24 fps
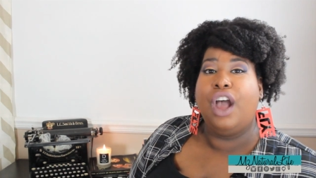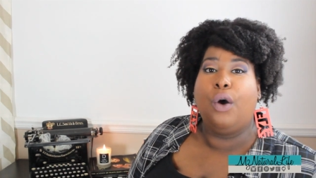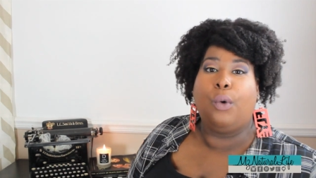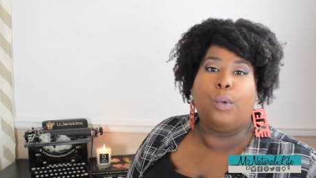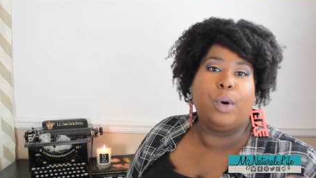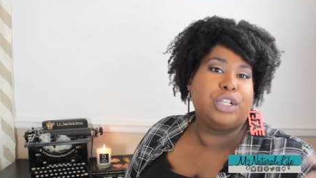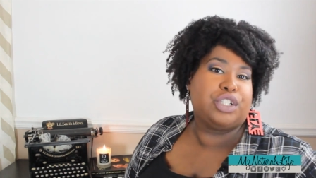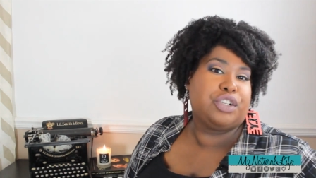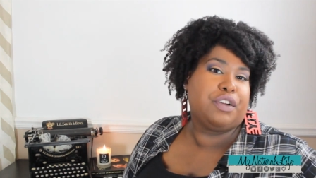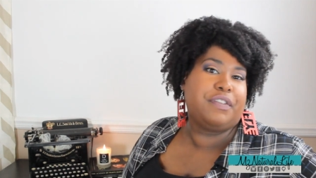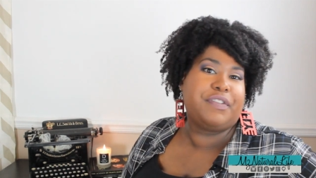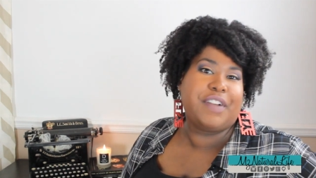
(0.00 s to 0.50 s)

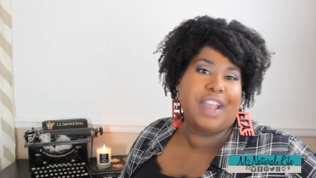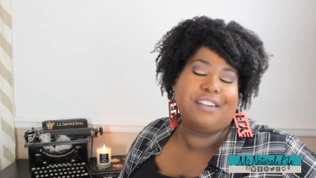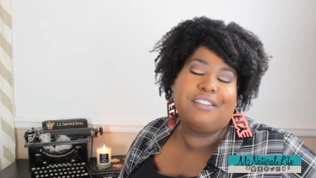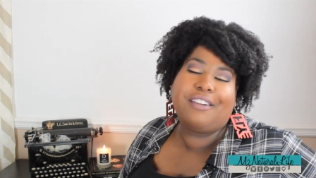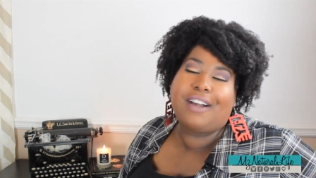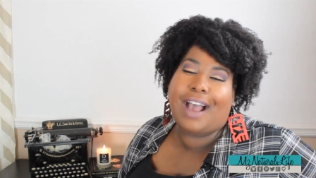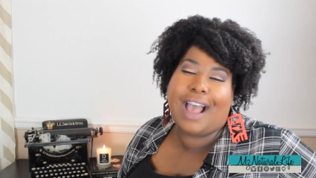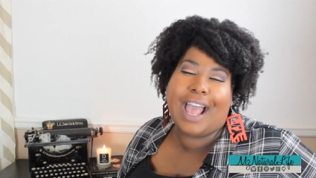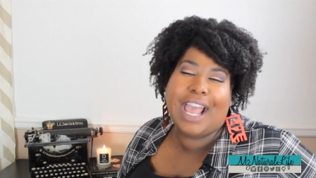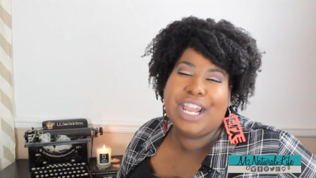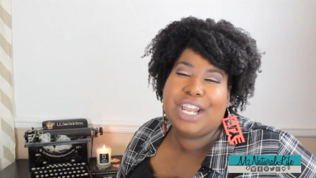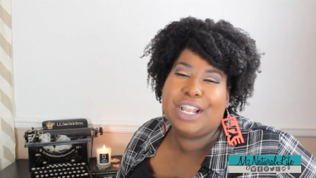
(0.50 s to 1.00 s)
what's your
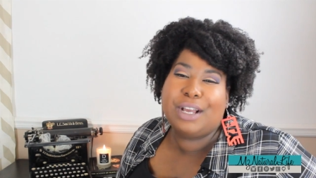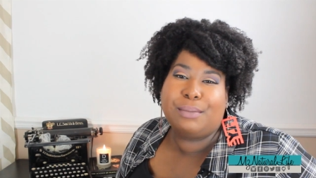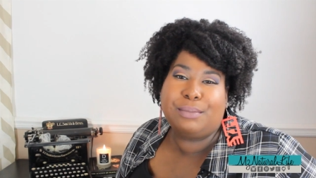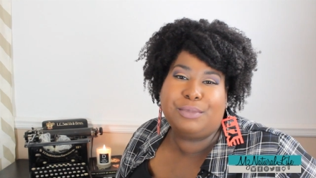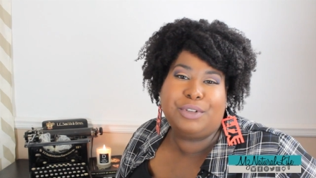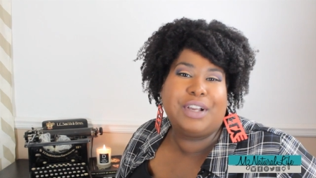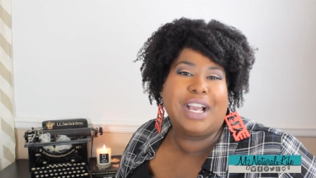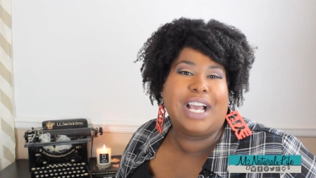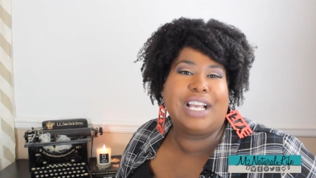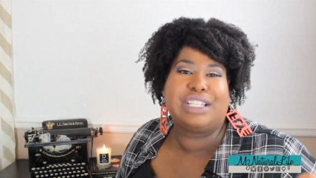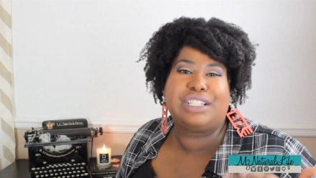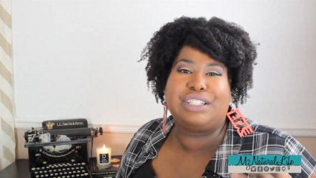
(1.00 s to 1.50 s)
favorite item
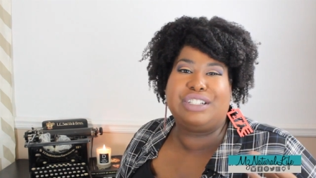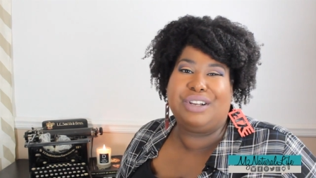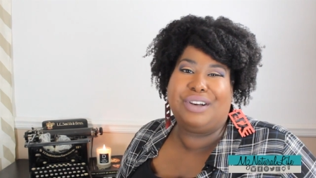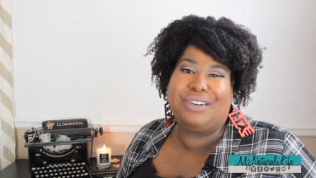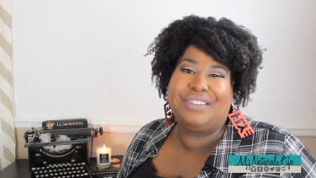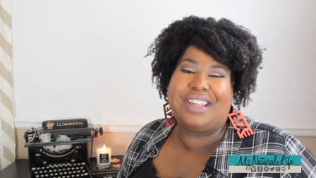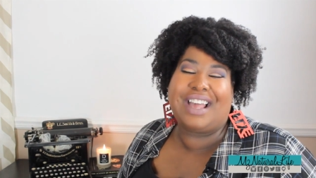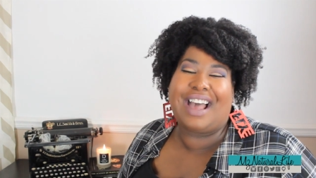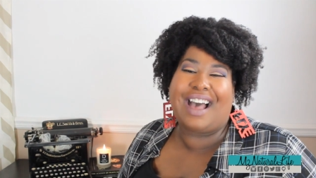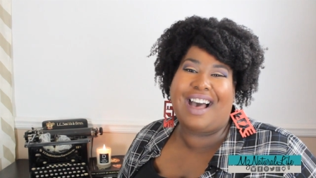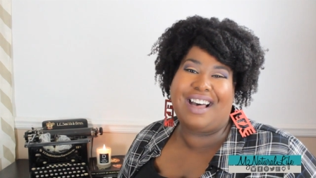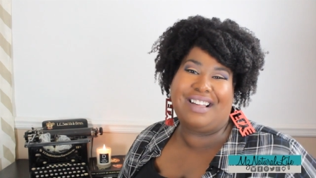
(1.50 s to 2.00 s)
you guys know
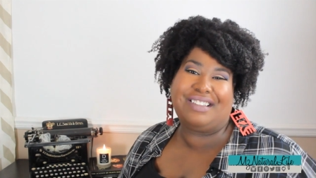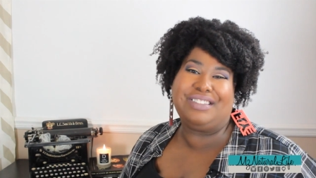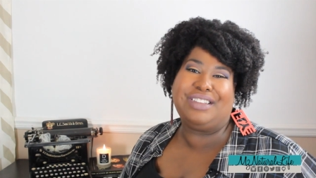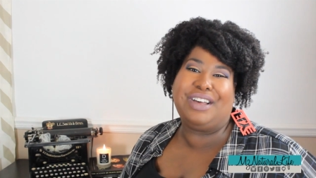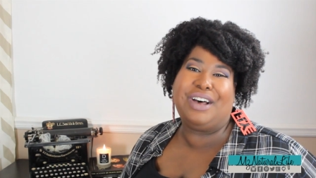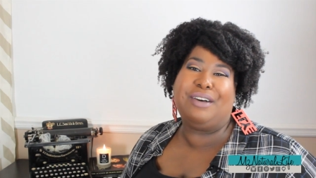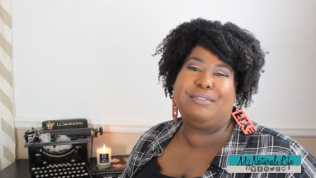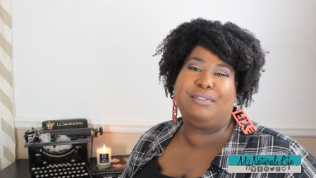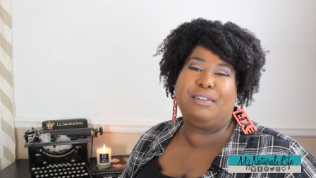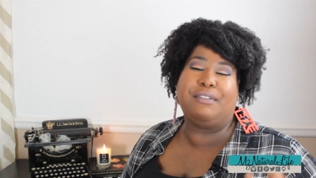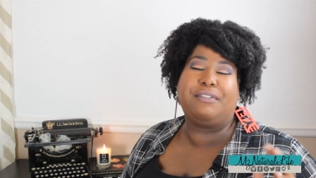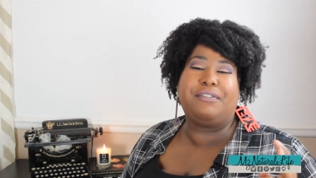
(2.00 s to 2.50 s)
that i
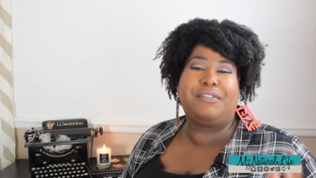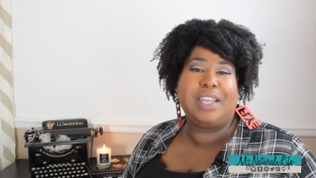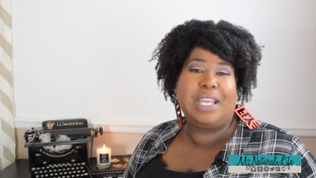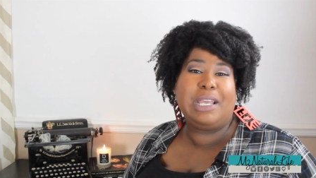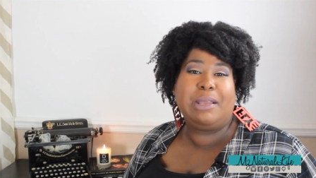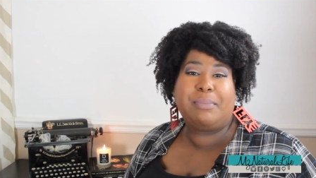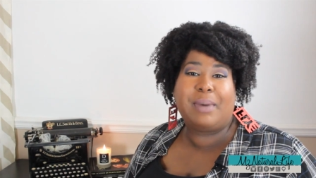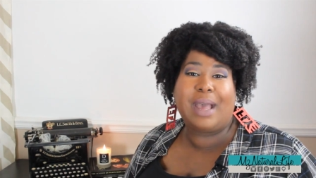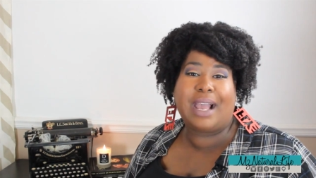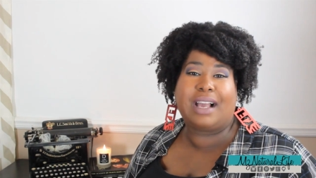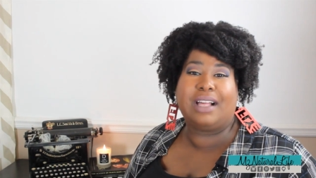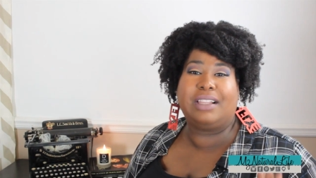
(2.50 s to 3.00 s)
love your
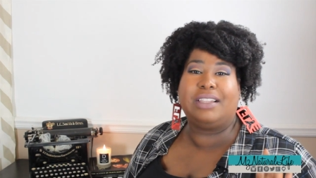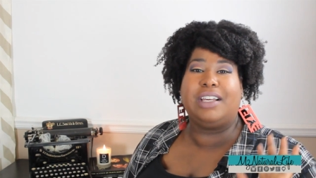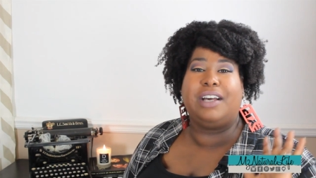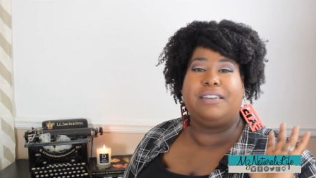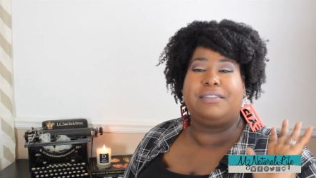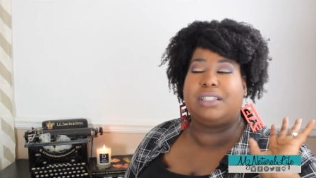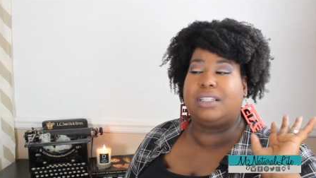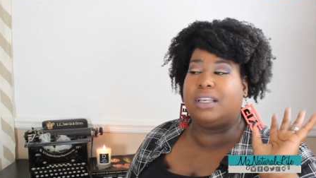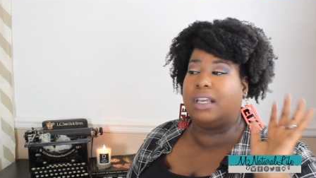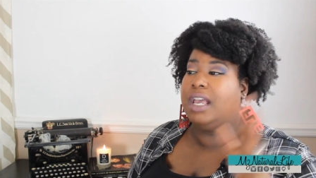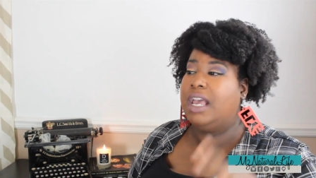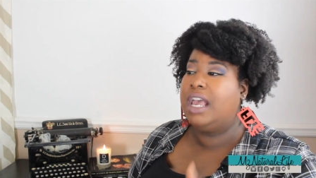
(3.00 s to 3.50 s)
feedback i
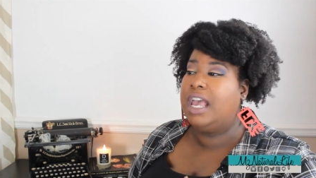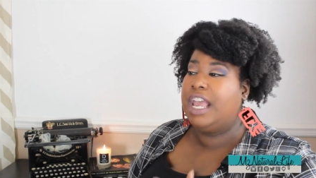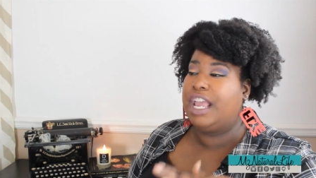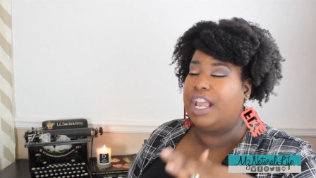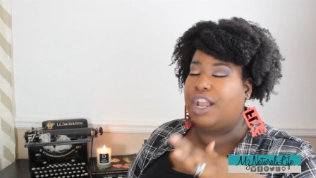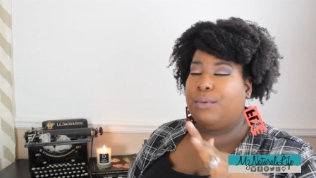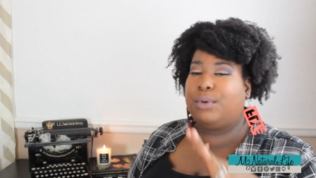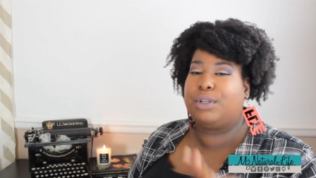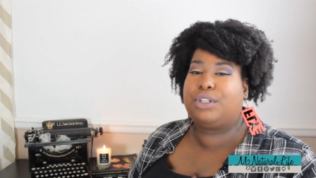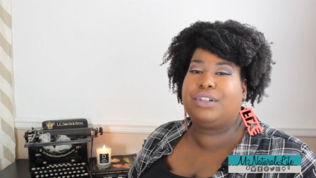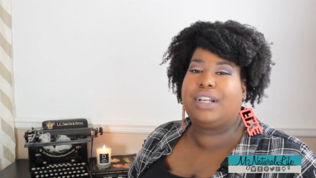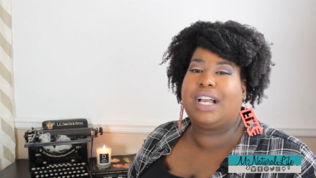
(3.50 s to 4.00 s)
love to
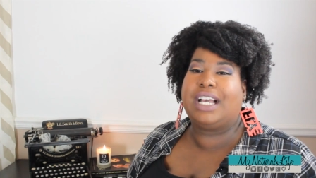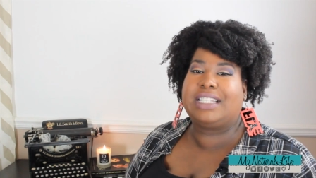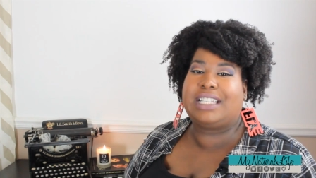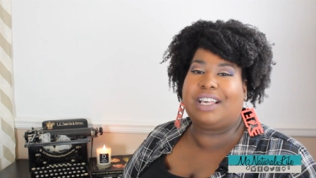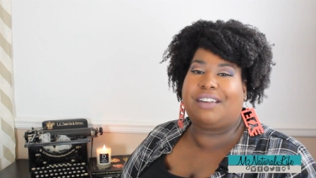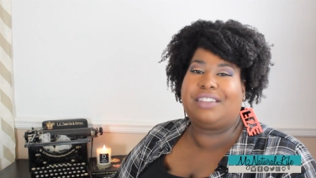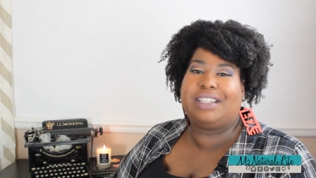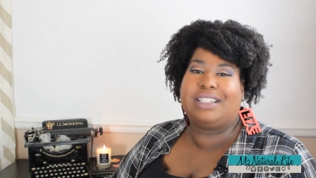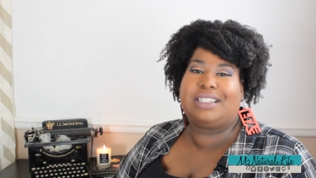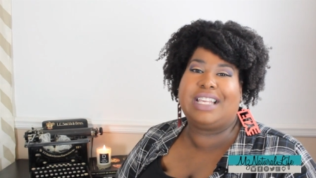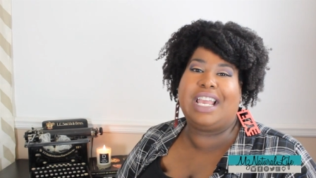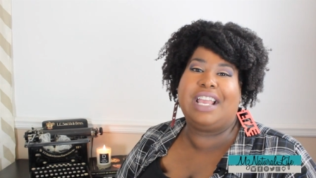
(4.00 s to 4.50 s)
hear what you guys
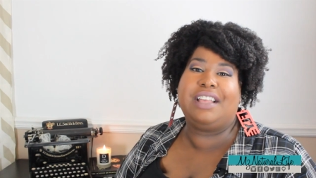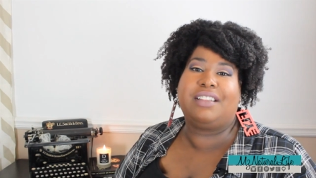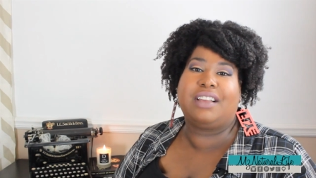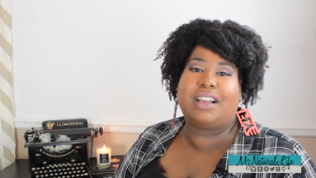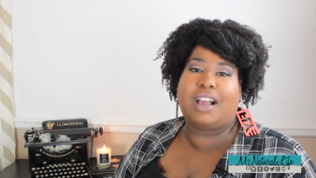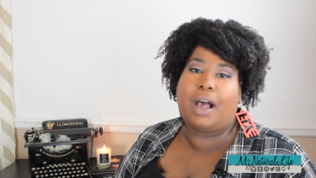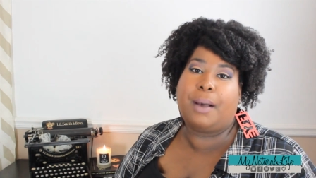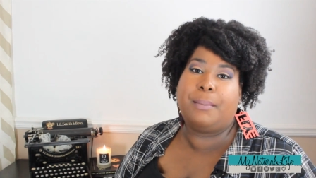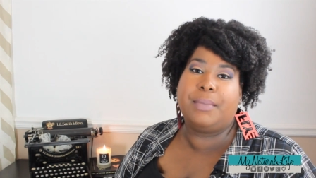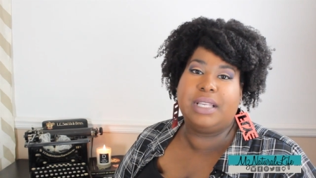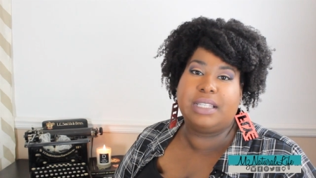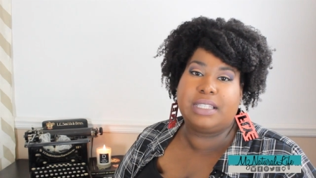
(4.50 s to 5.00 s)
have to say in the
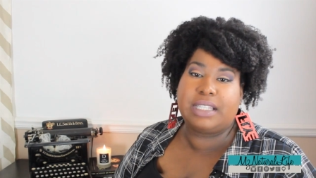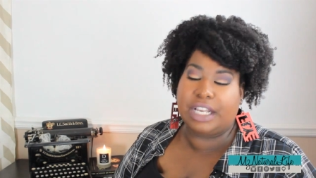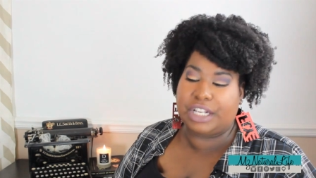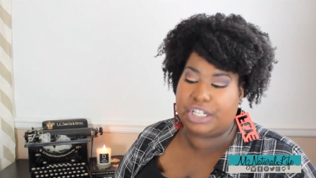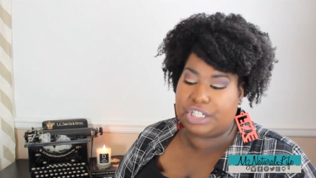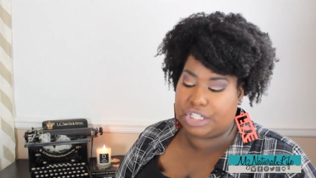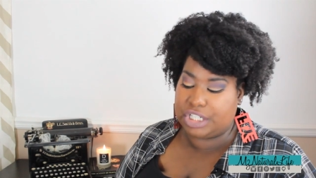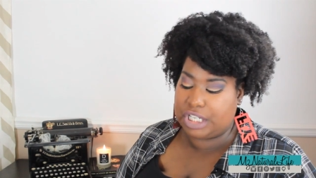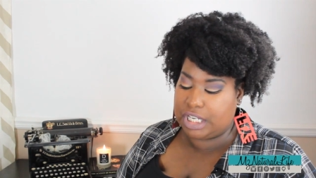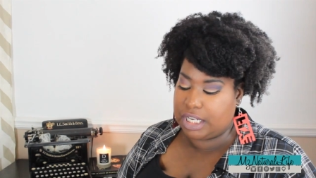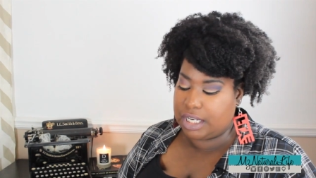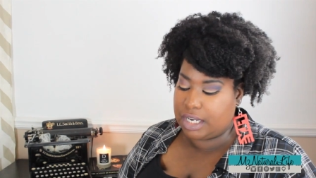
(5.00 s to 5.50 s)
comment
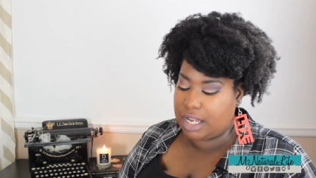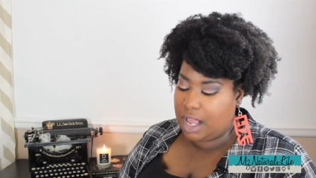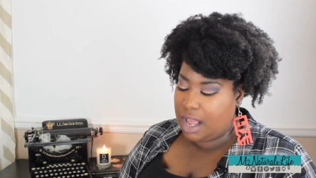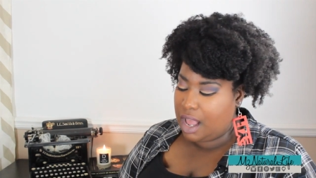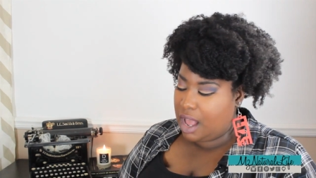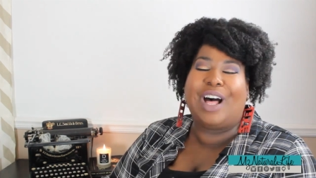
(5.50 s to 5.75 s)
section